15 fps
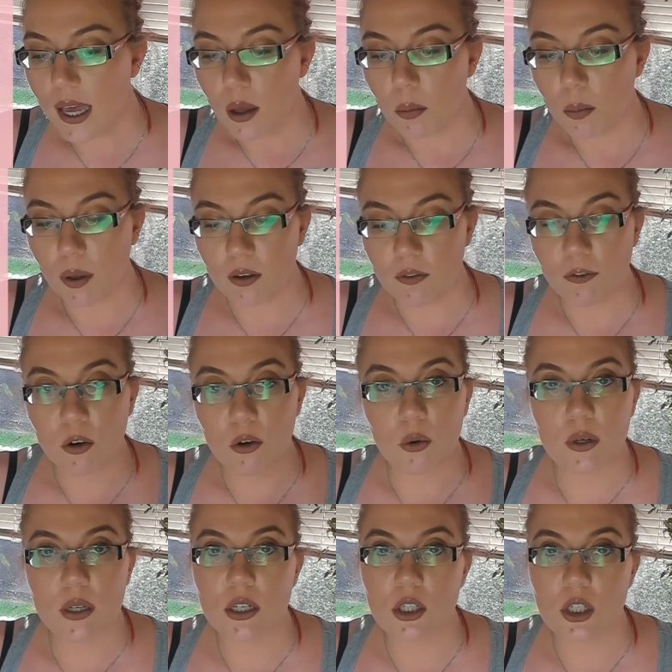But
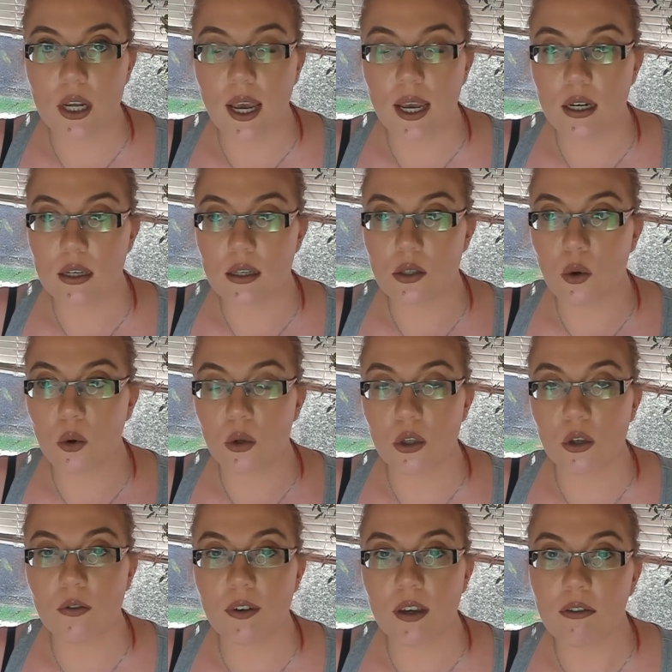photoinitiators or
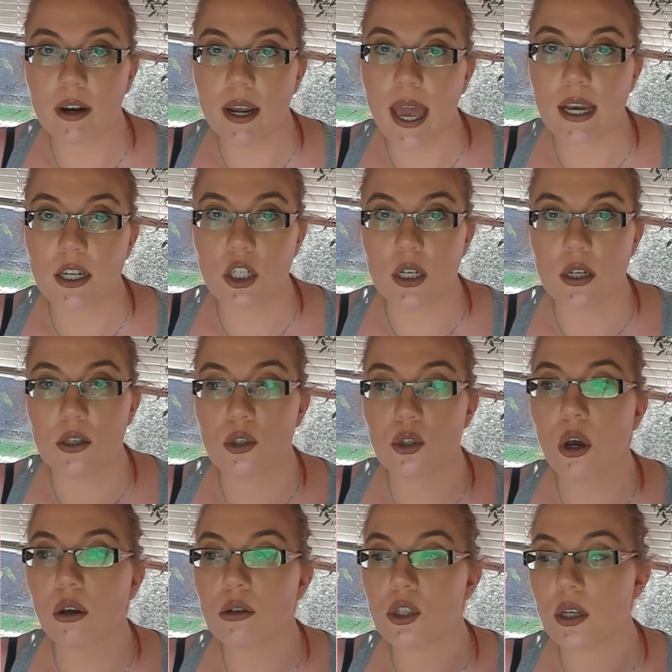UV reaction is
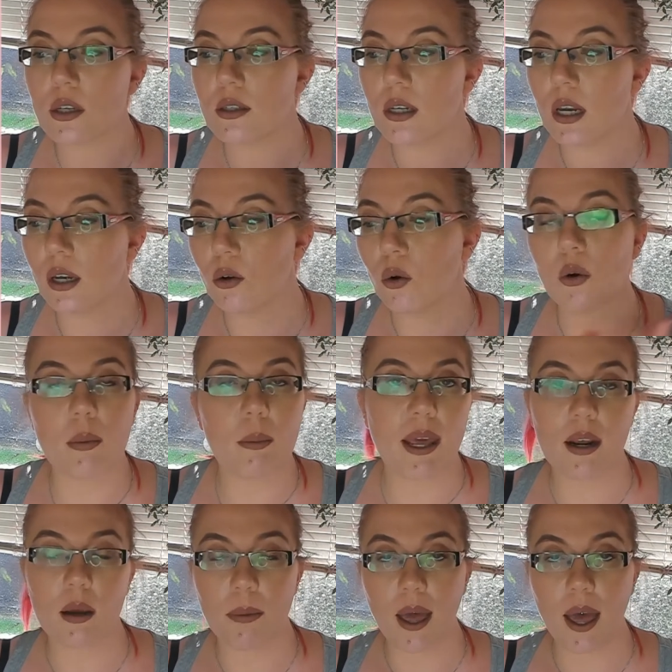not just an
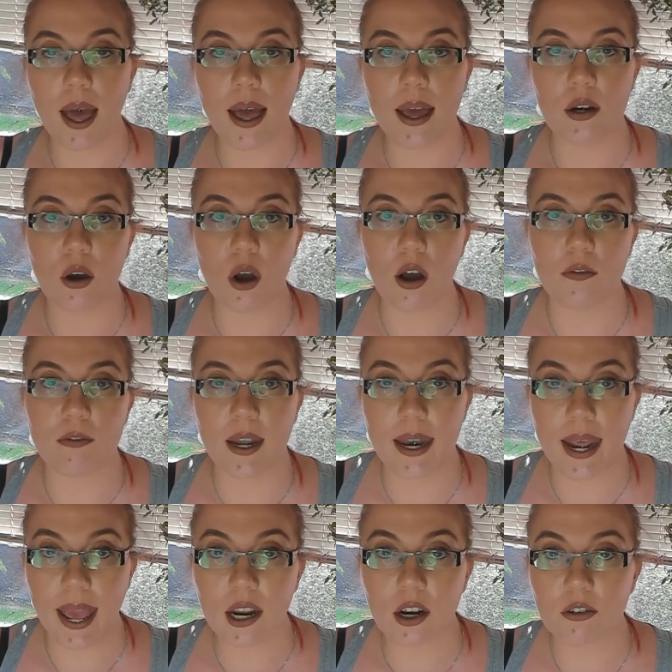automatic part of an
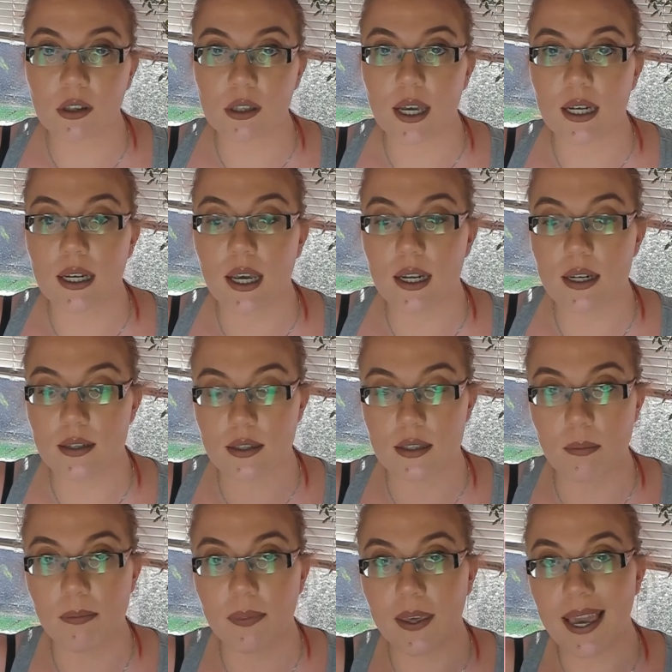acrylic. It is
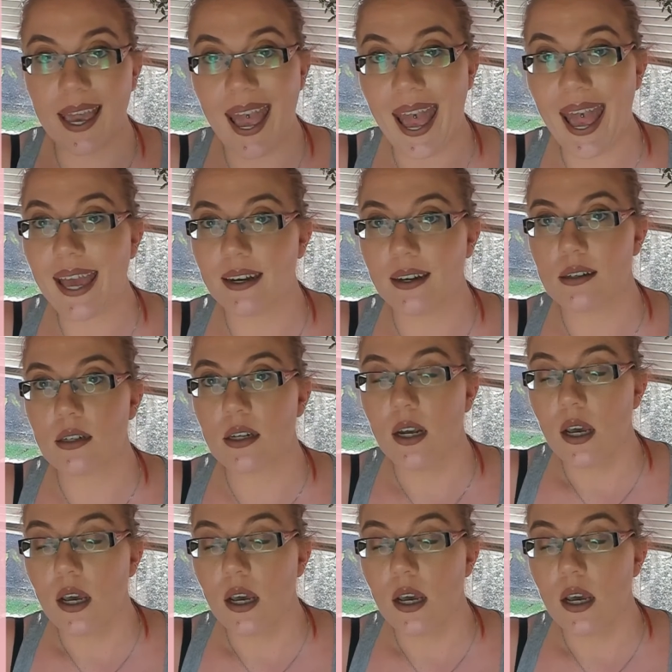something added.